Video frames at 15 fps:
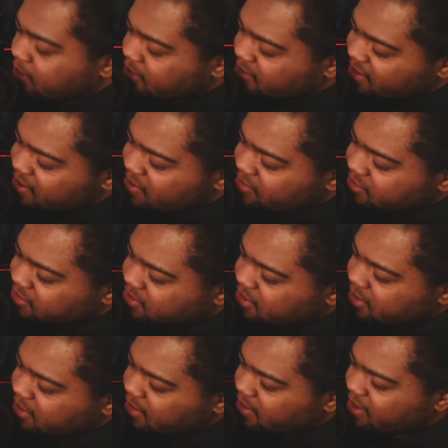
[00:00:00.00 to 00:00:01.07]

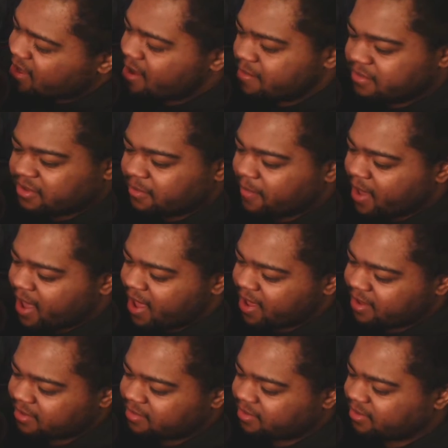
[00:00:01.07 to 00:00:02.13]
don't come to
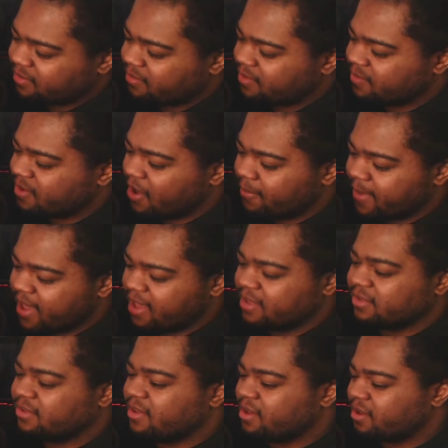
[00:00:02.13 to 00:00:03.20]
my
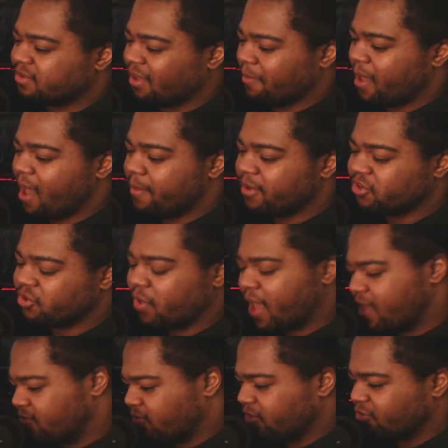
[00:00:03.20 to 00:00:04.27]
domains, you know, talk about how much you
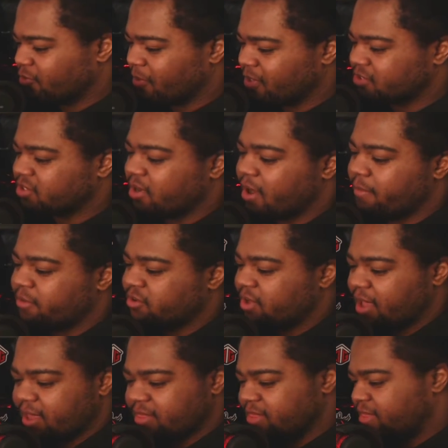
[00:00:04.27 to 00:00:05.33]
hate this person or how much you
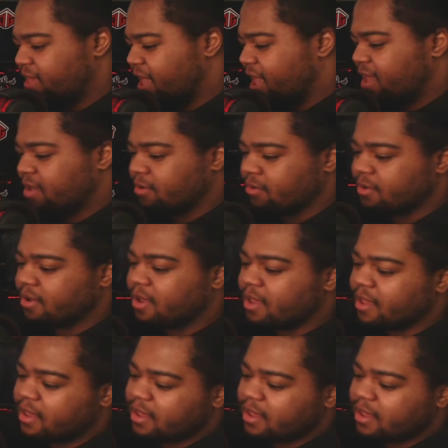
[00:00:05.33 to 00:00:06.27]
hate that or